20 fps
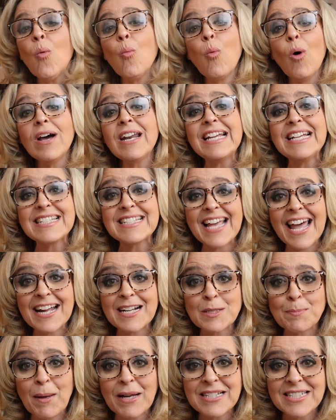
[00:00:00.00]
what his
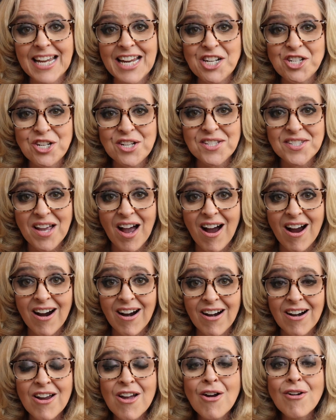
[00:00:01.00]
expectations
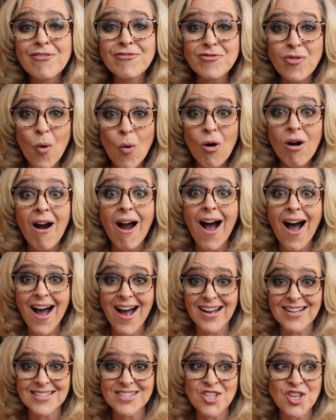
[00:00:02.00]
are for
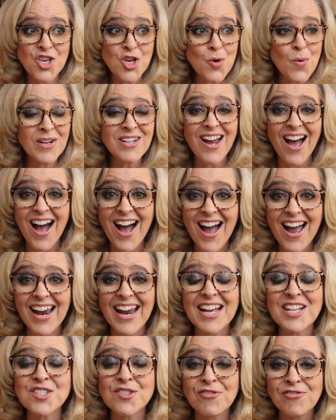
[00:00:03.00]
us, you and I,
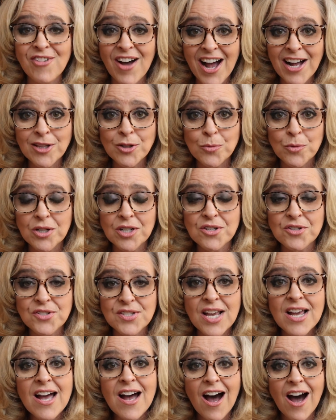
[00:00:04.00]
as followers
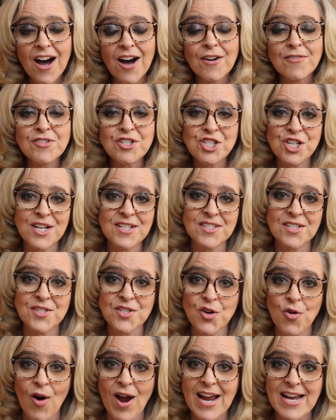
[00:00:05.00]
of Jesus
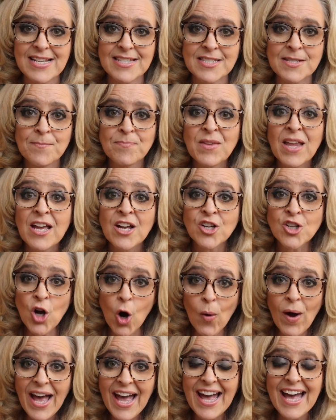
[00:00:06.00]
Christ.
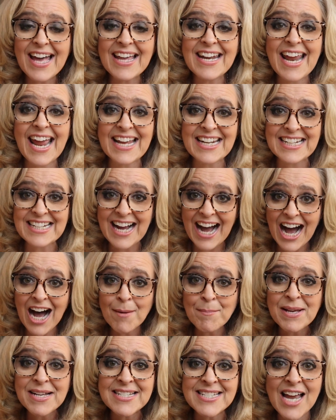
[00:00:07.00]
Go ahead and
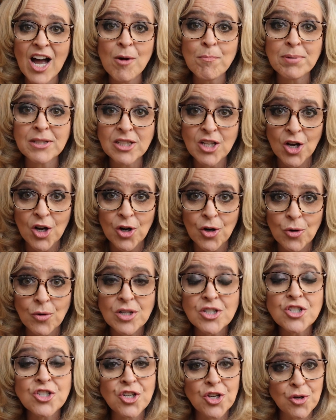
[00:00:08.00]
comment down below
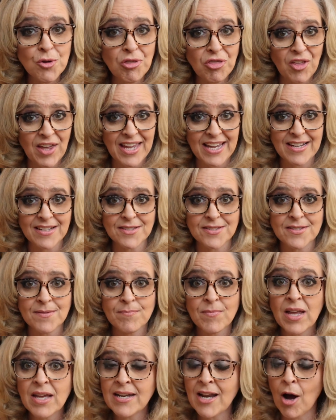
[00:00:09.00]
2 things.
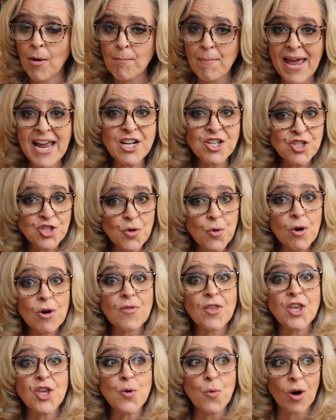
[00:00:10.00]
Now make sure
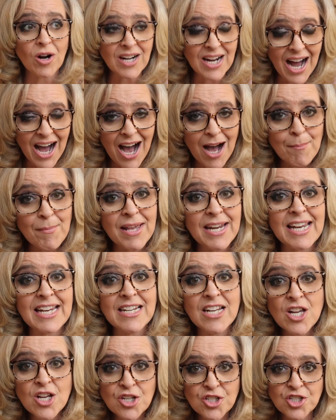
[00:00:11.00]
that you are
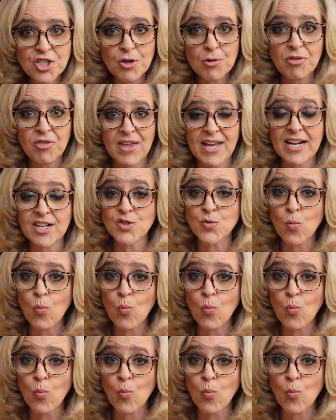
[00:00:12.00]
commenting 2 things.